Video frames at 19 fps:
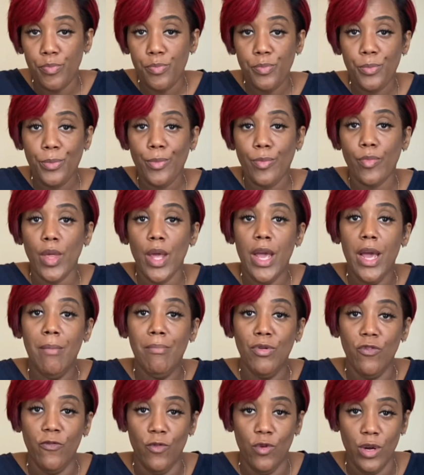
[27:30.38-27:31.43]
And
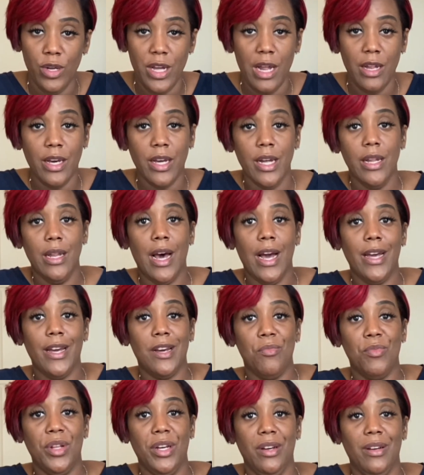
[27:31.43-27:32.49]
move forward. Y'all look at that light
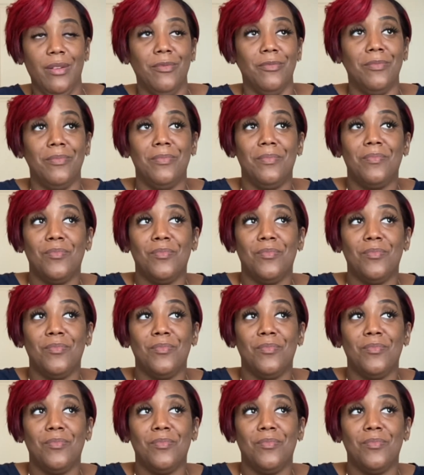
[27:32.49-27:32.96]
coming in.